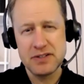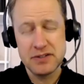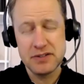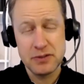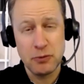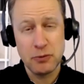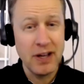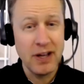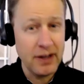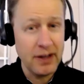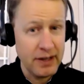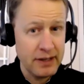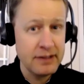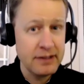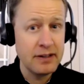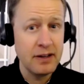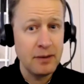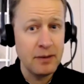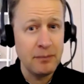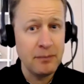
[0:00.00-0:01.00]
The way I ended
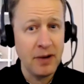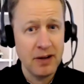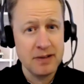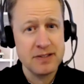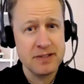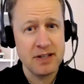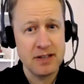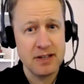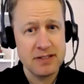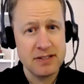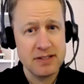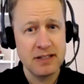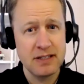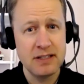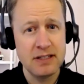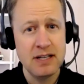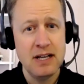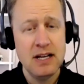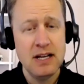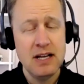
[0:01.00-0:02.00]
up monetizing it,
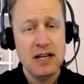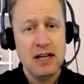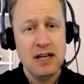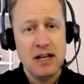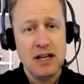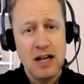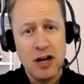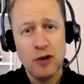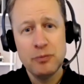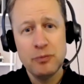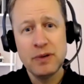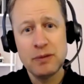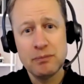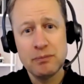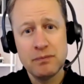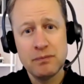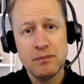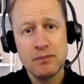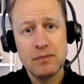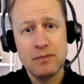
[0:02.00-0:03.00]
helping
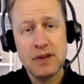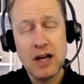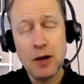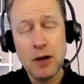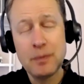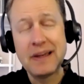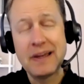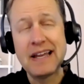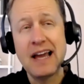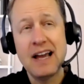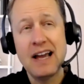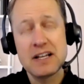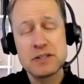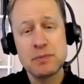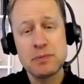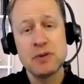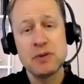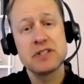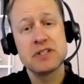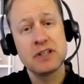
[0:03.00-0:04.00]
helping
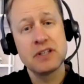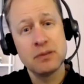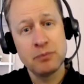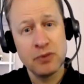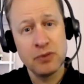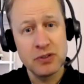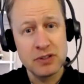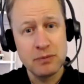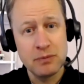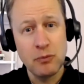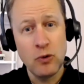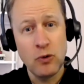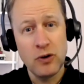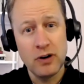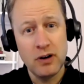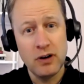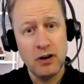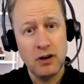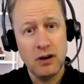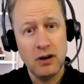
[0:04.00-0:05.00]
experts get booked
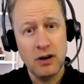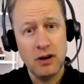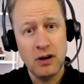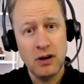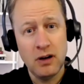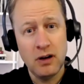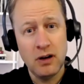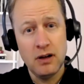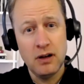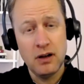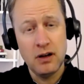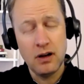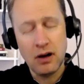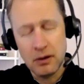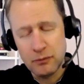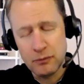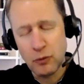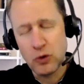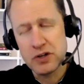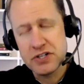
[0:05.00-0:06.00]
more on
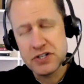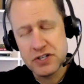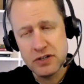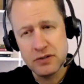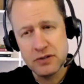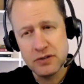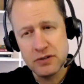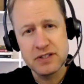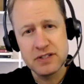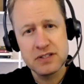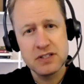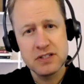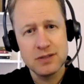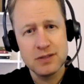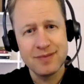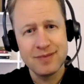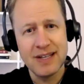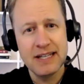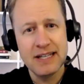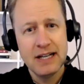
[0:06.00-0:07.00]
more shows, excuse
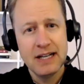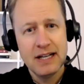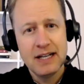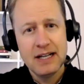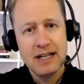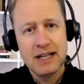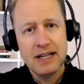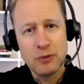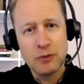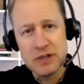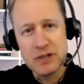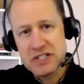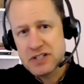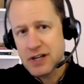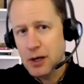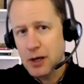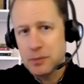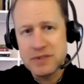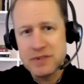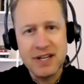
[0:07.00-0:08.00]
me, which
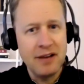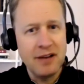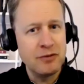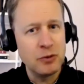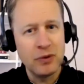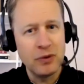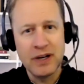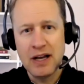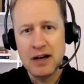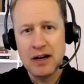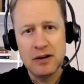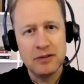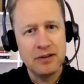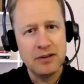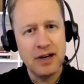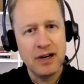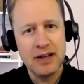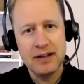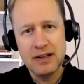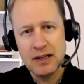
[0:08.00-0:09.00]
helps everyone out,
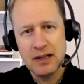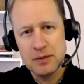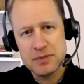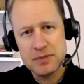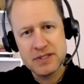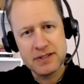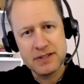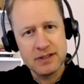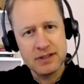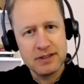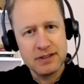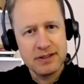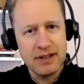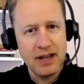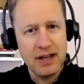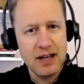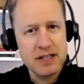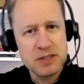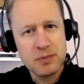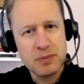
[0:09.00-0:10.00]
right? It helps the
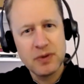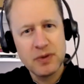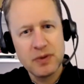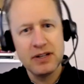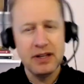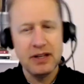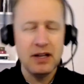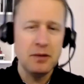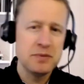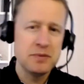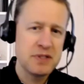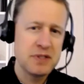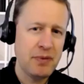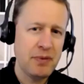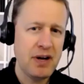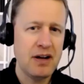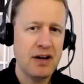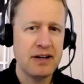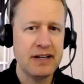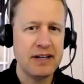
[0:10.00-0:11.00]
expert, it helps the
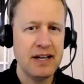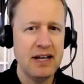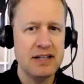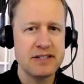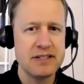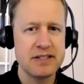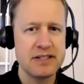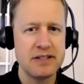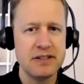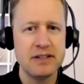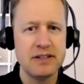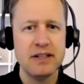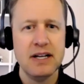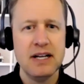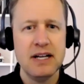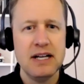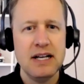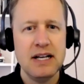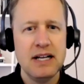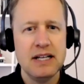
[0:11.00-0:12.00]
podcaster.
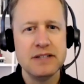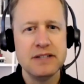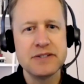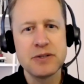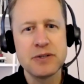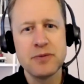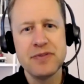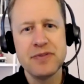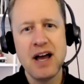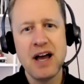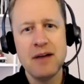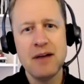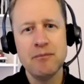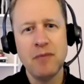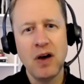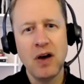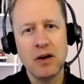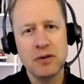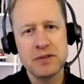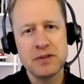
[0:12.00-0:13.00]
And so that
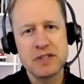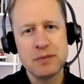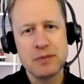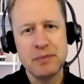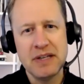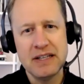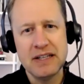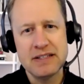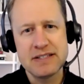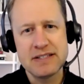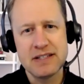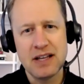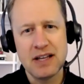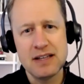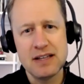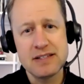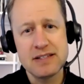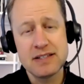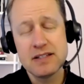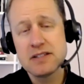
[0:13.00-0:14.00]
model to me is
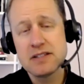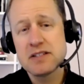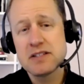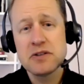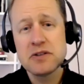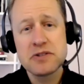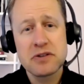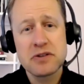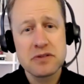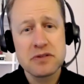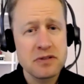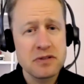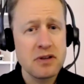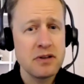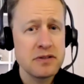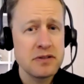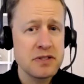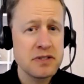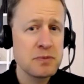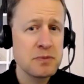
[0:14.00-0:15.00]
nice. And it's also
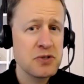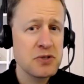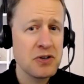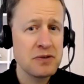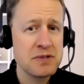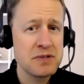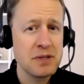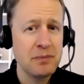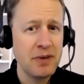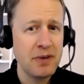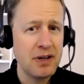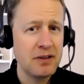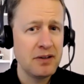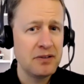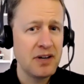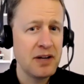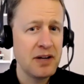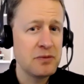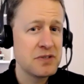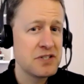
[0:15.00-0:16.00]
a subscription model,
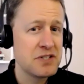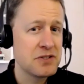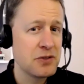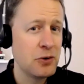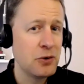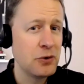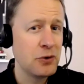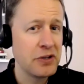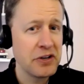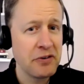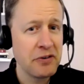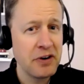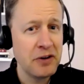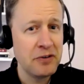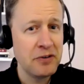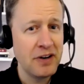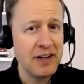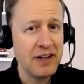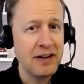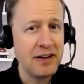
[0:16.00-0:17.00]
right? Which is the holy grail
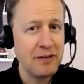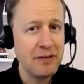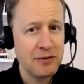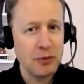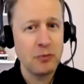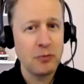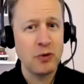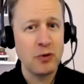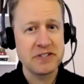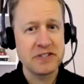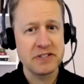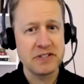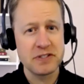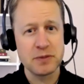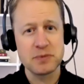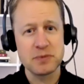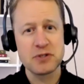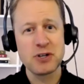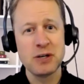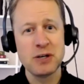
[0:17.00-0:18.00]
right now. Everyone wants a
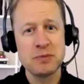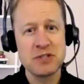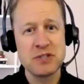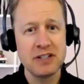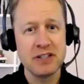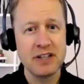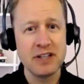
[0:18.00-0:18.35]
subscription.